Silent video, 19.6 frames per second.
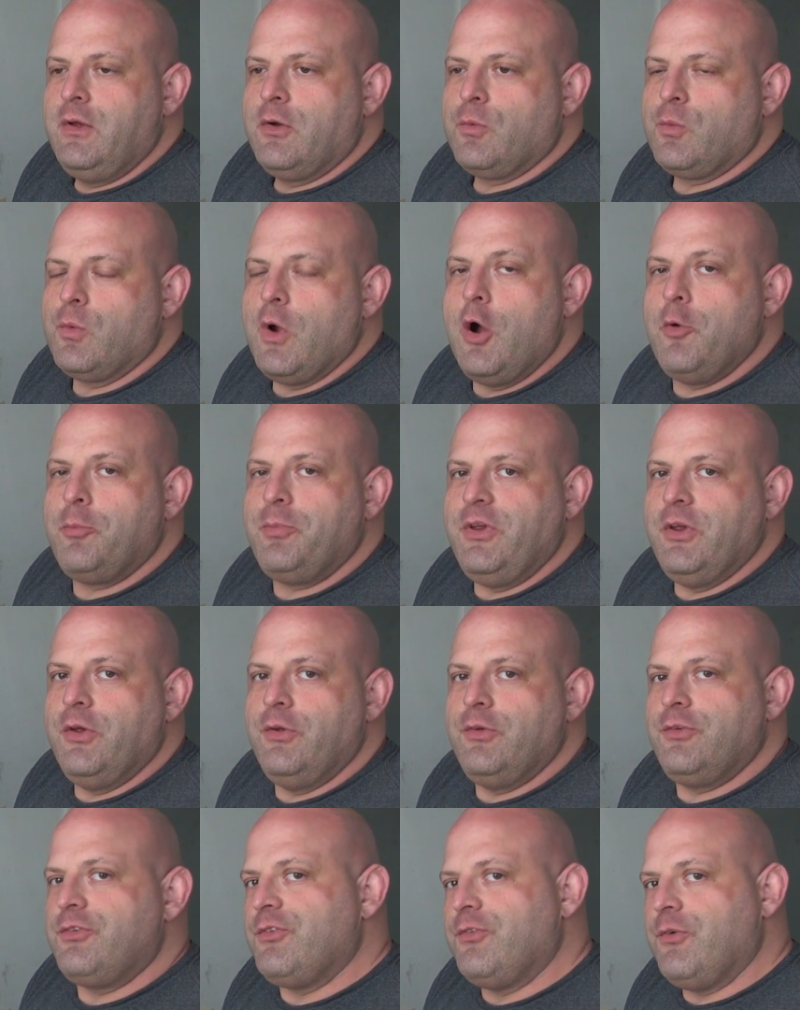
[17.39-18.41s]
rope
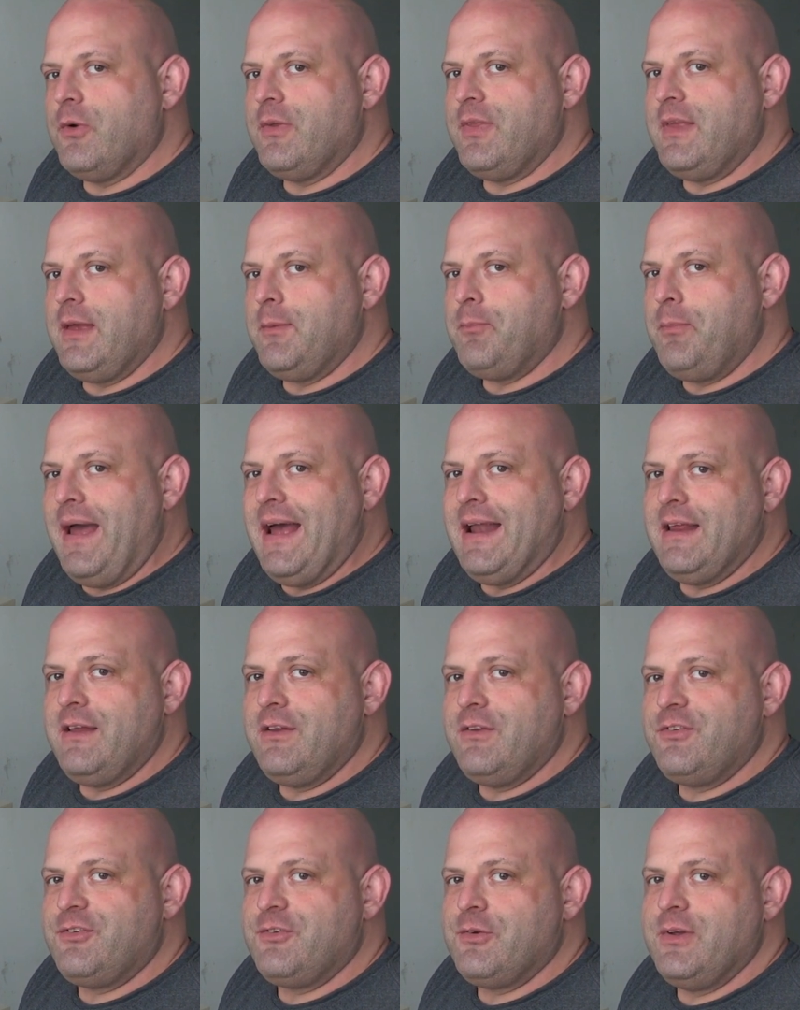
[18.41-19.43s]
used for the pet
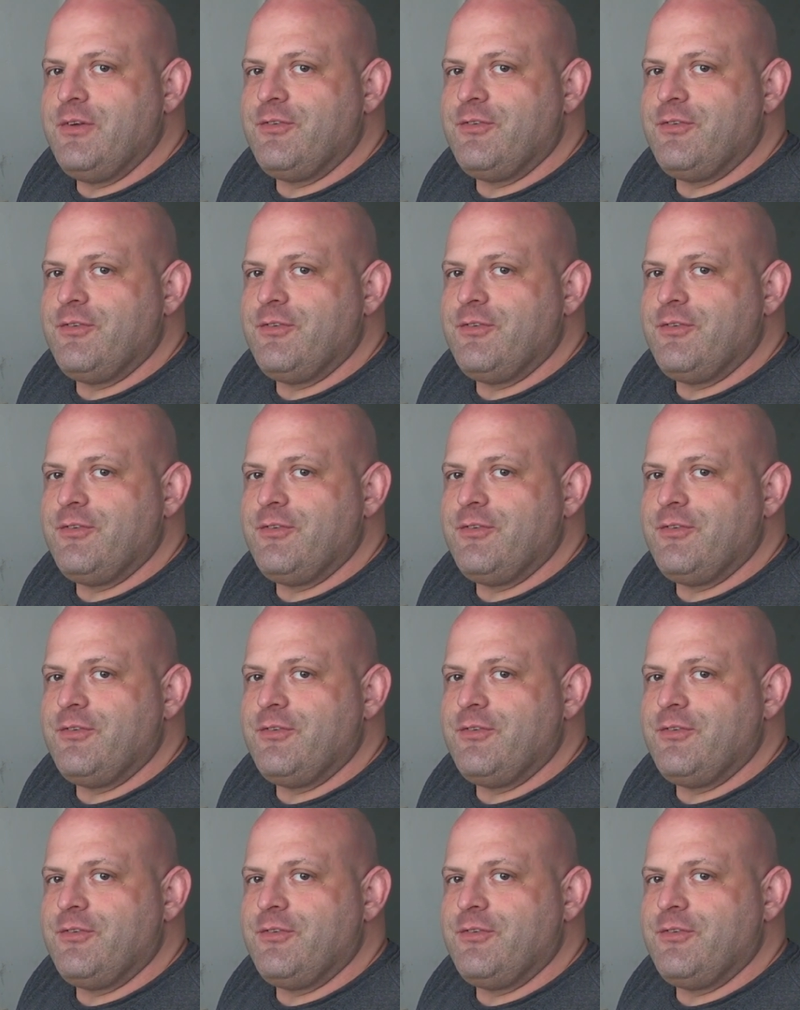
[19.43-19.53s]
industry.